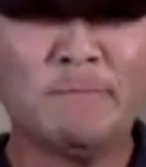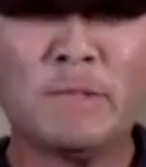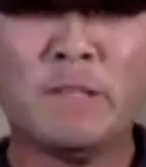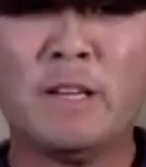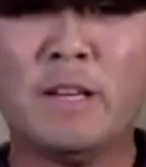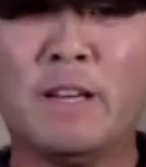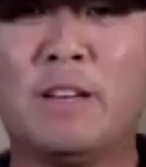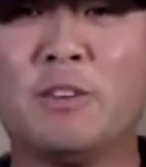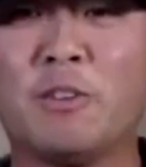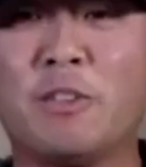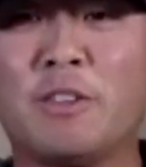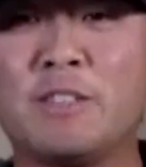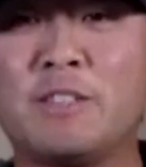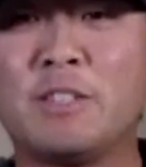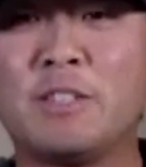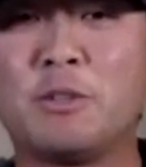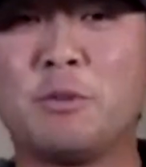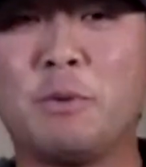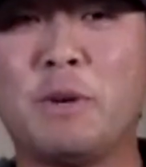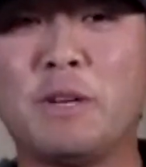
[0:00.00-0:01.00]
the
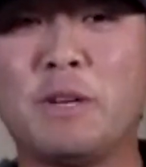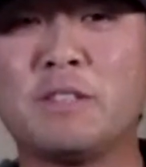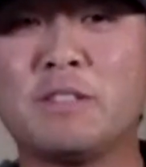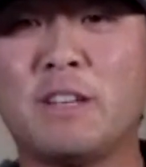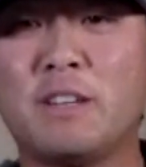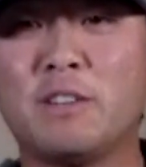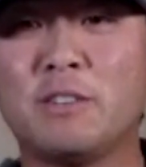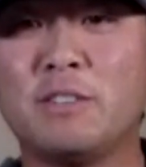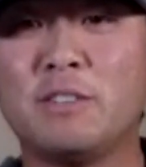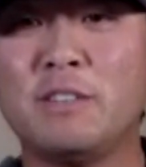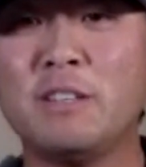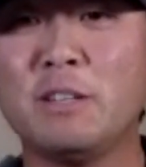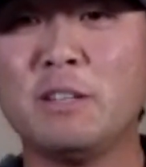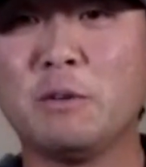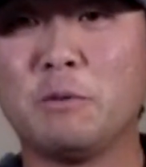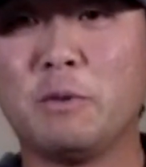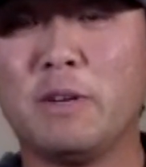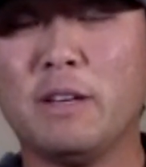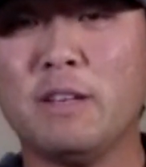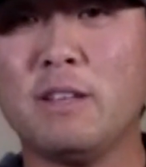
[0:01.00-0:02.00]
situation that you're
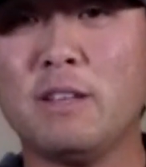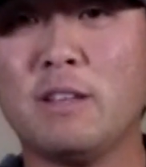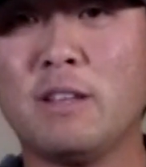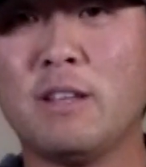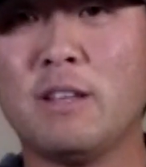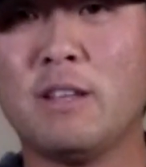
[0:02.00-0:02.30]
dealing with